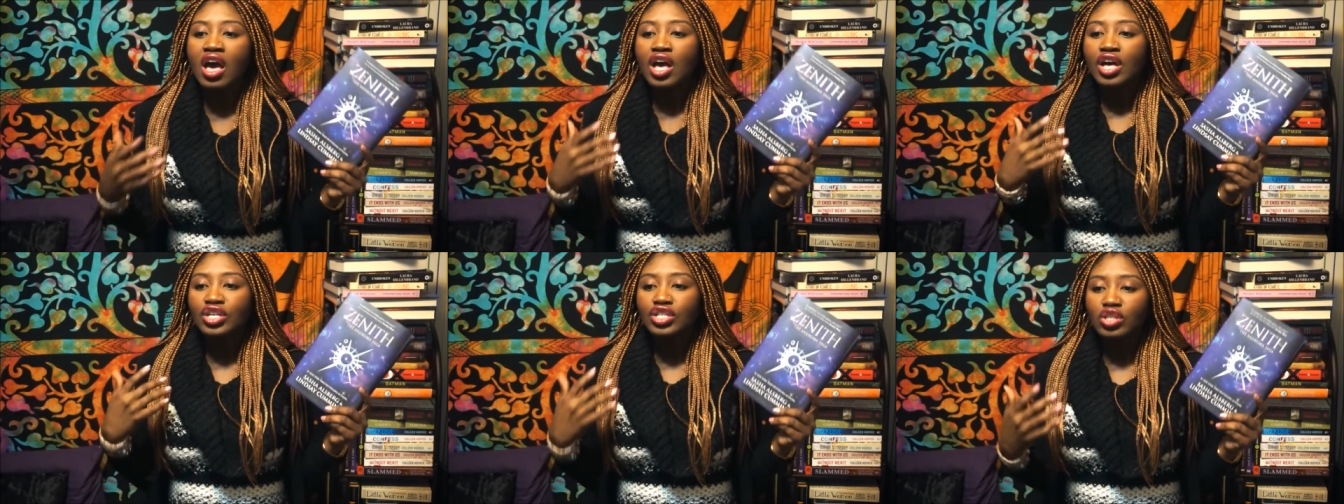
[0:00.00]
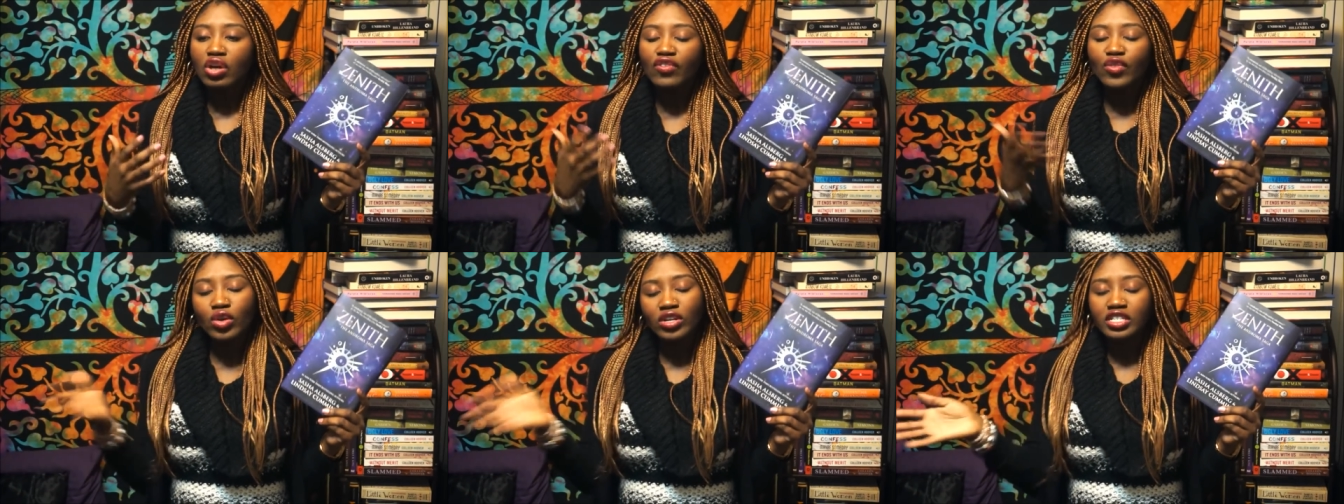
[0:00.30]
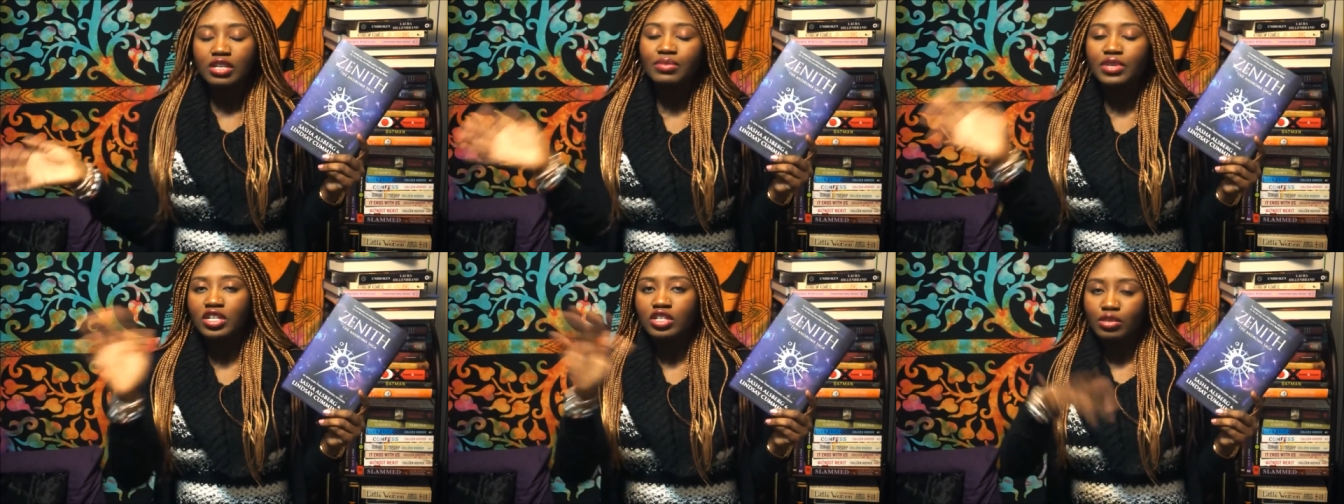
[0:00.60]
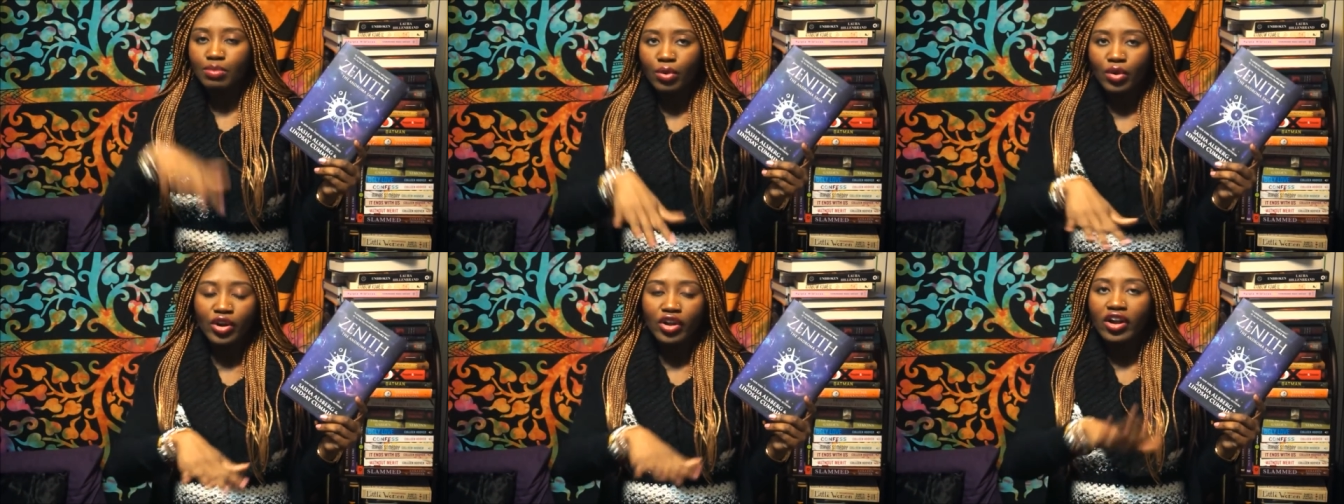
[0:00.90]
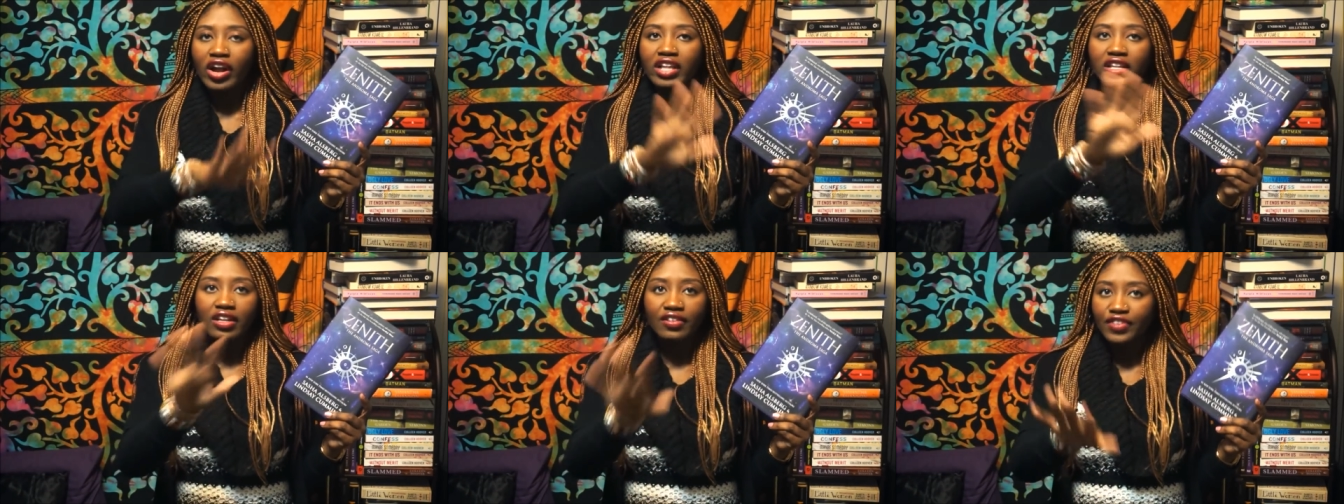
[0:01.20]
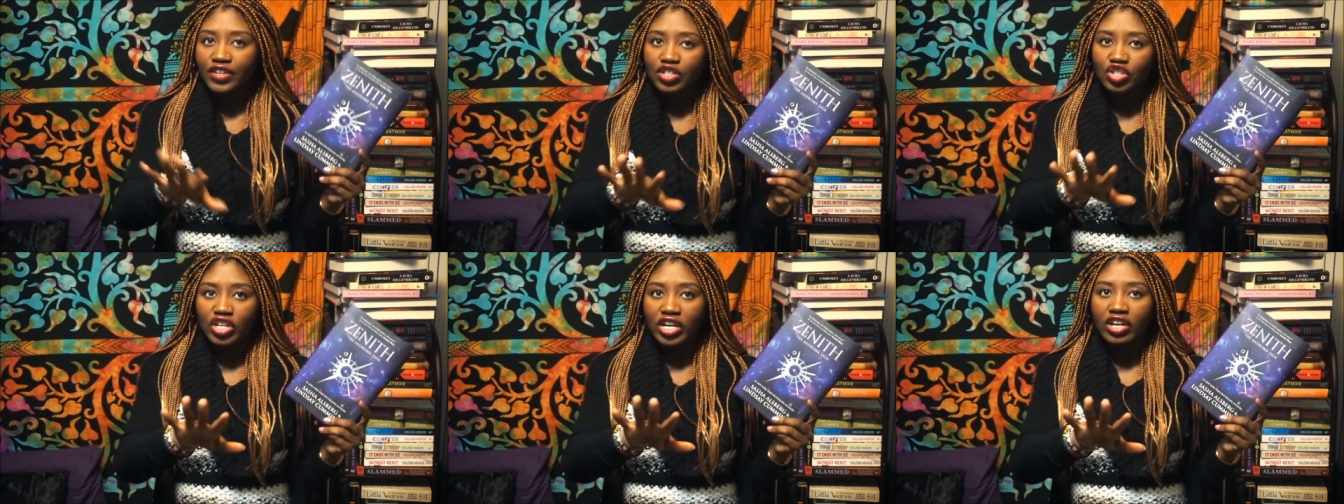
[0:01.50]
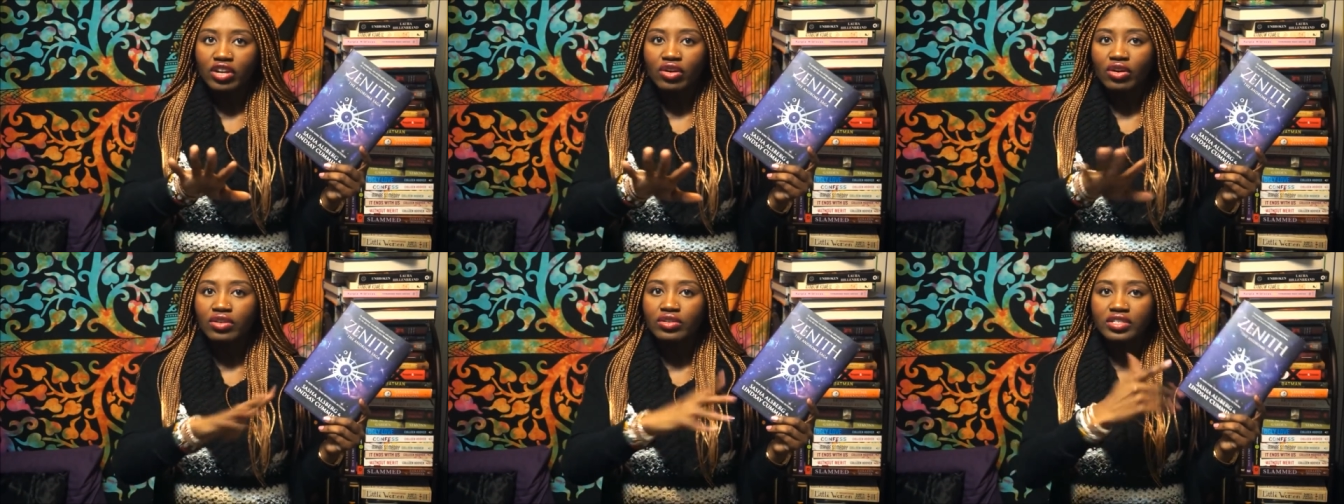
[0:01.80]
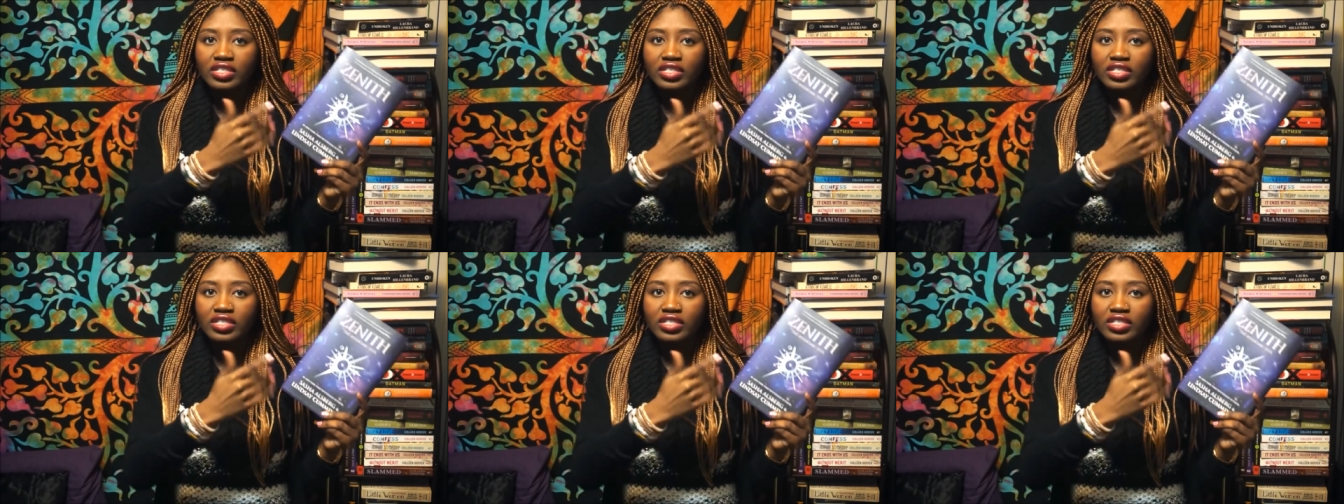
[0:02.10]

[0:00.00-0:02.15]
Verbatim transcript: So of course I'm gonna support her. I love her channel.